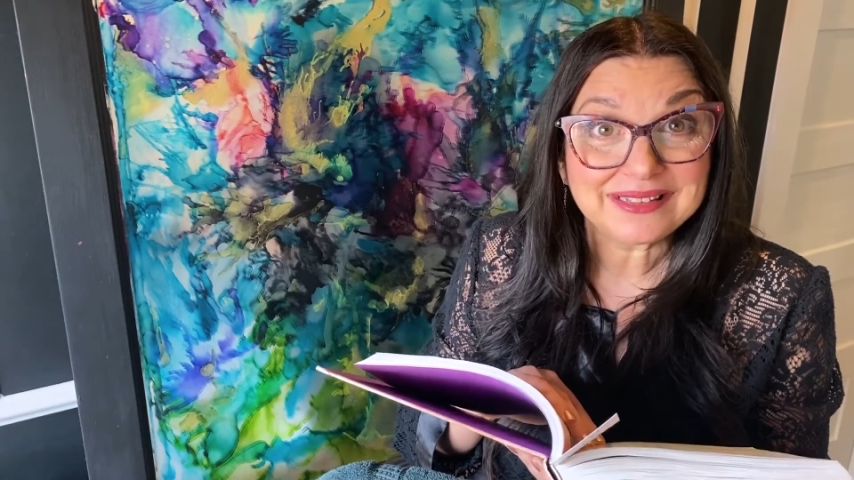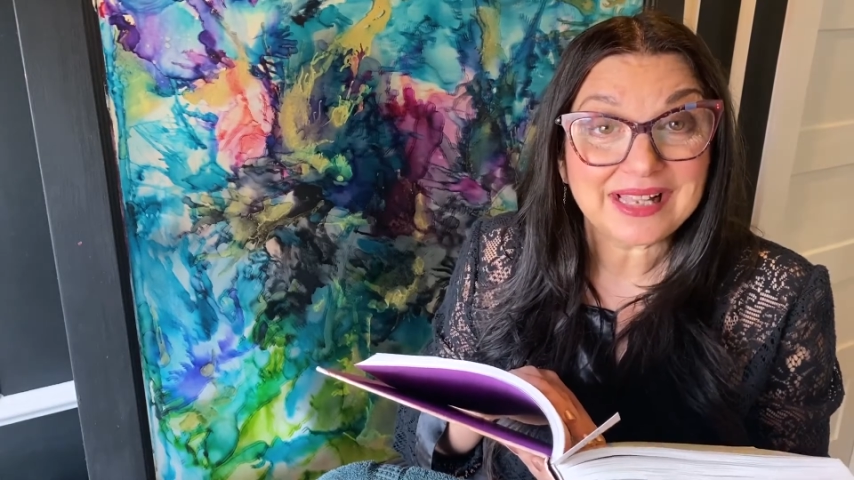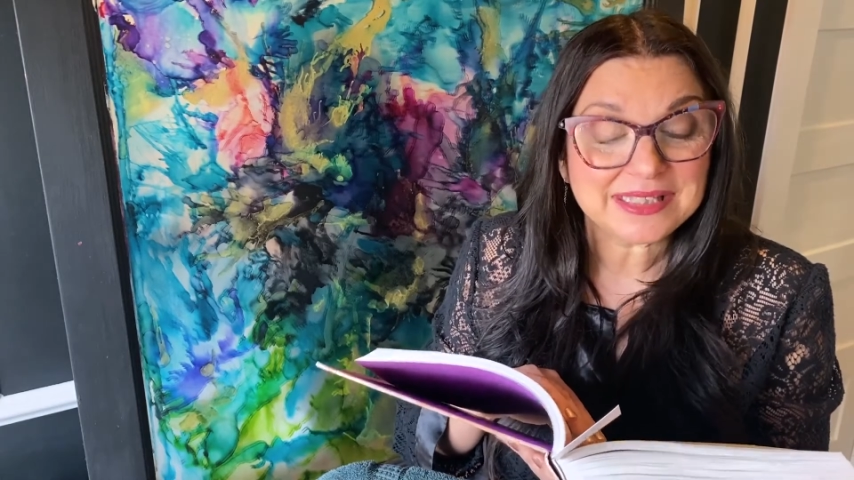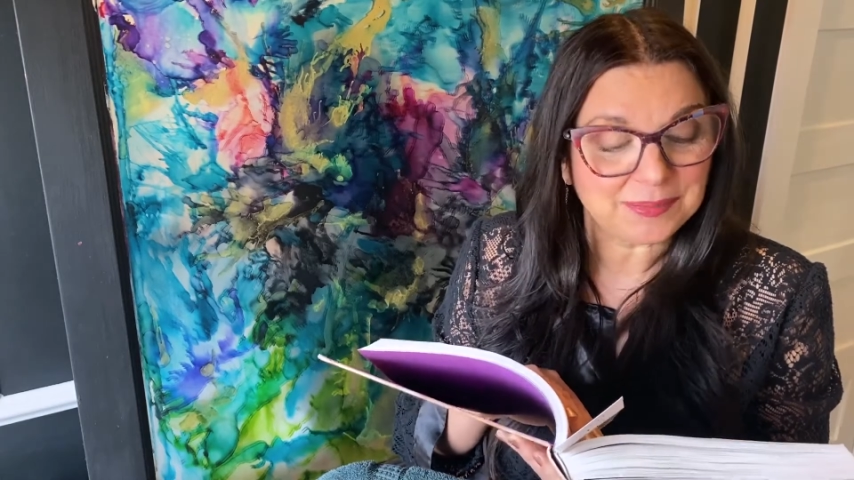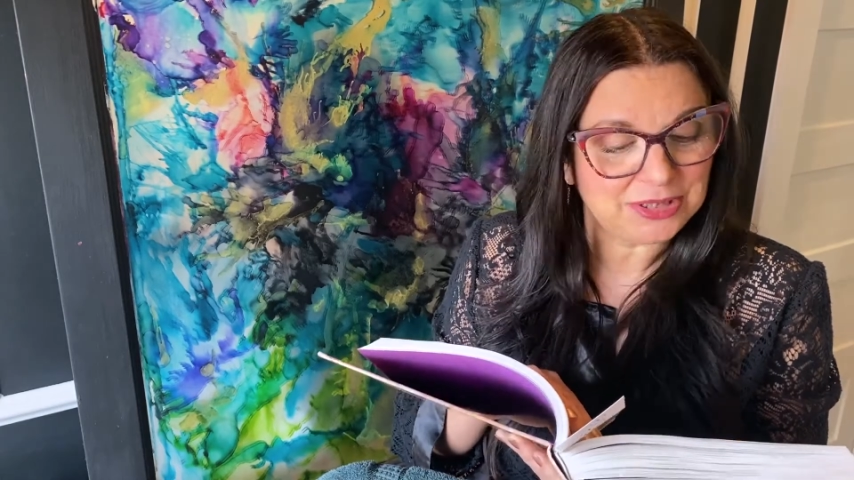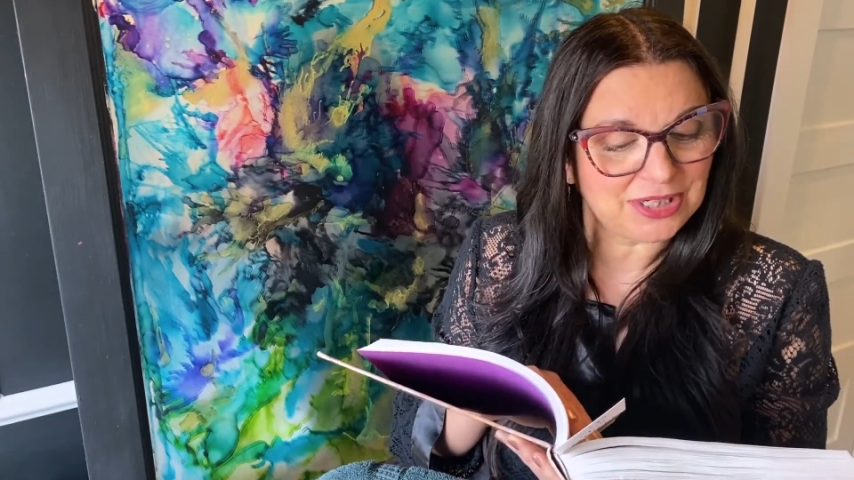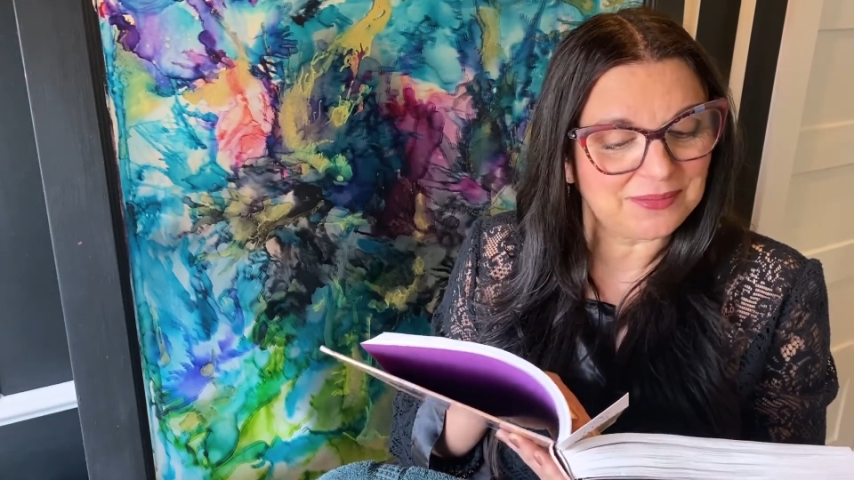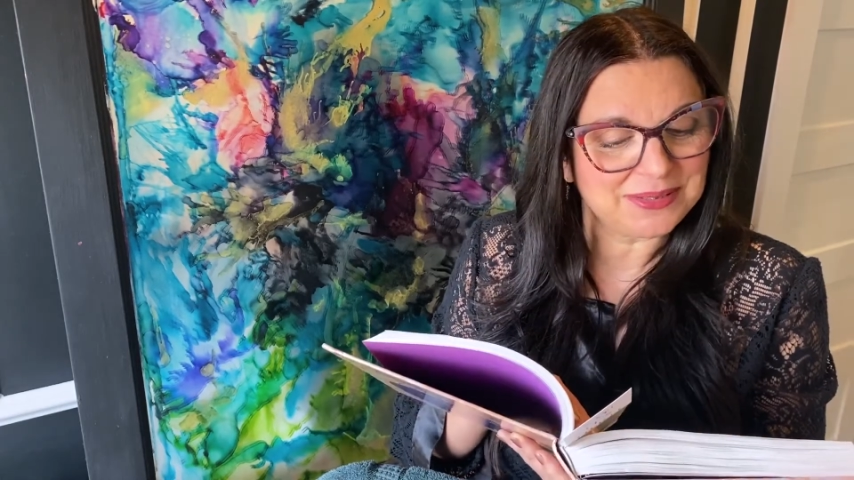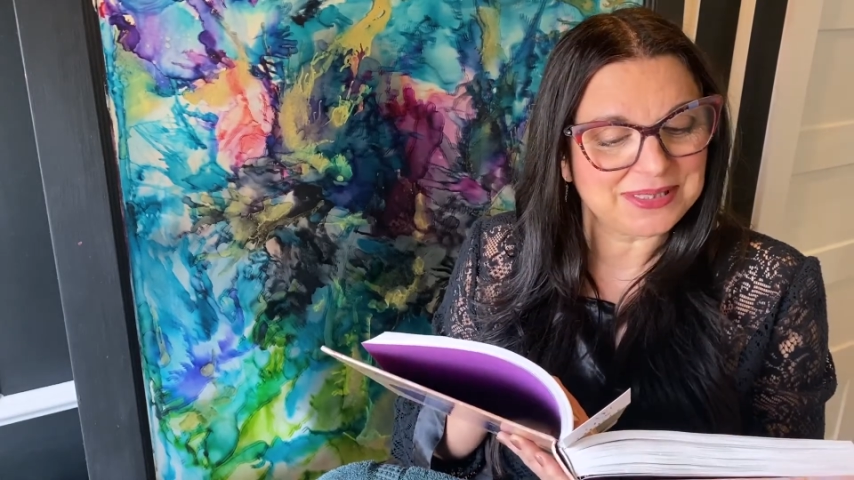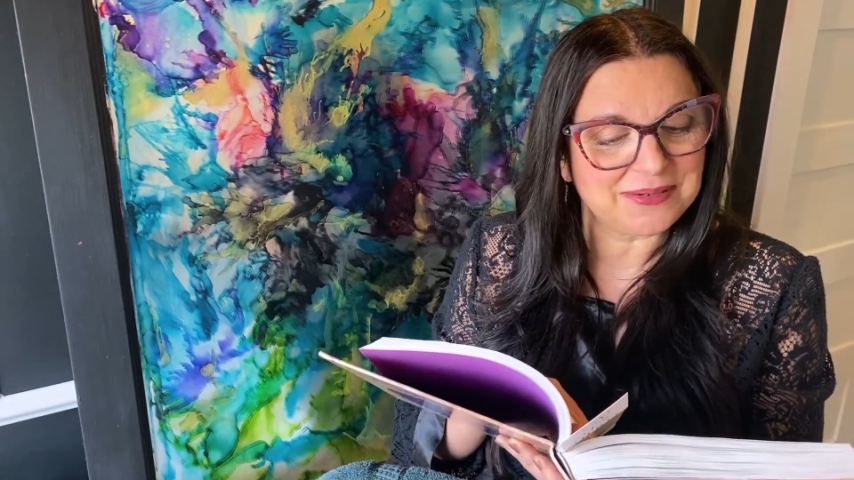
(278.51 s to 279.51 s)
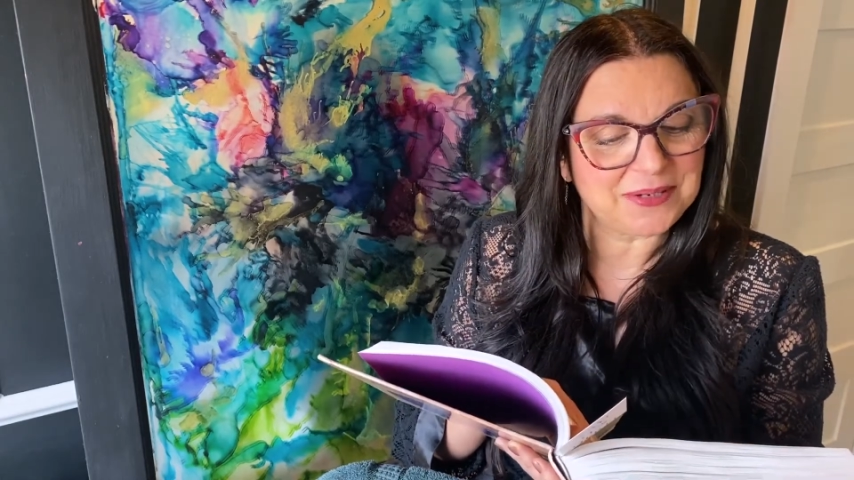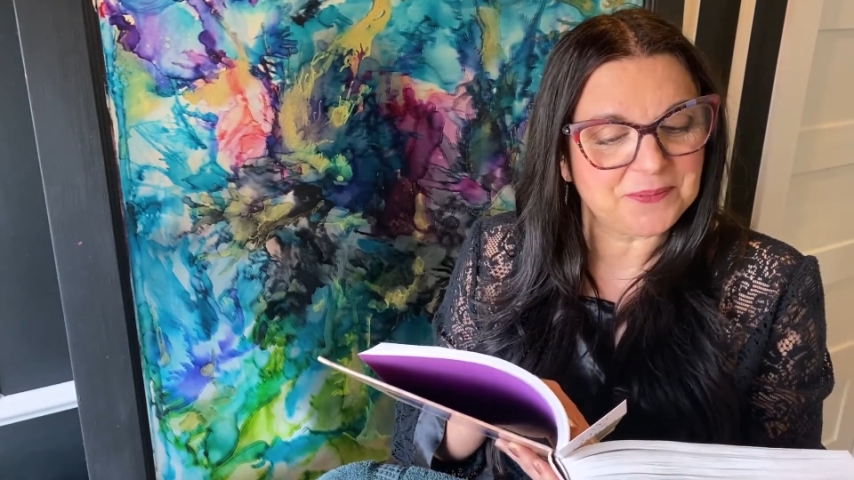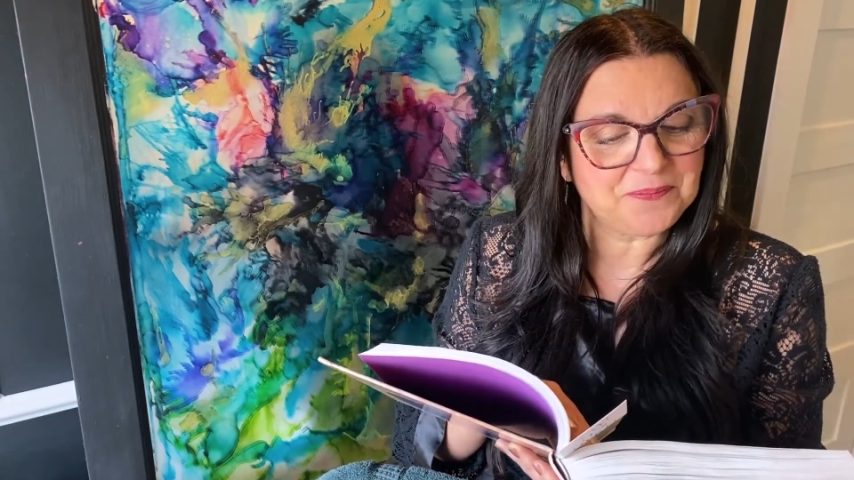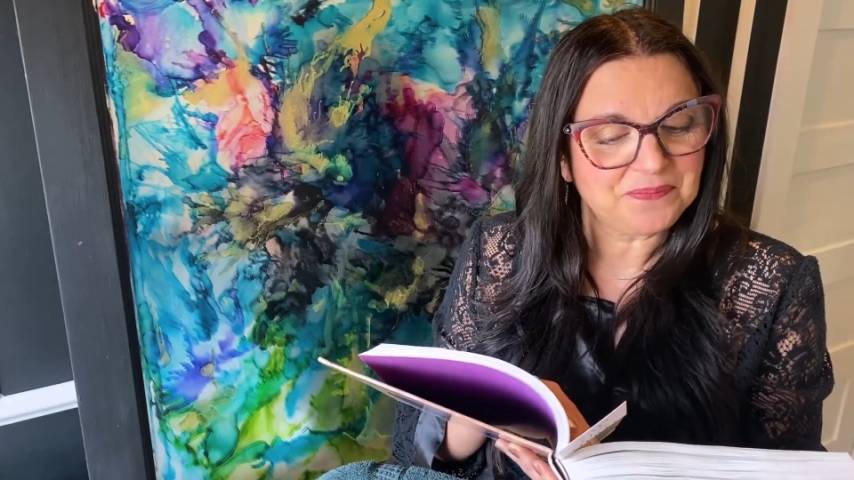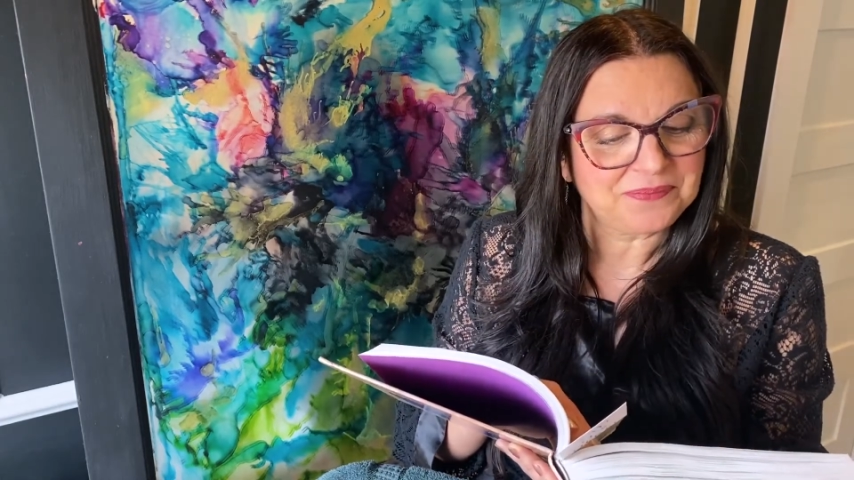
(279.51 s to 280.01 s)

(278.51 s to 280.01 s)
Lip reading: That's what John was doing.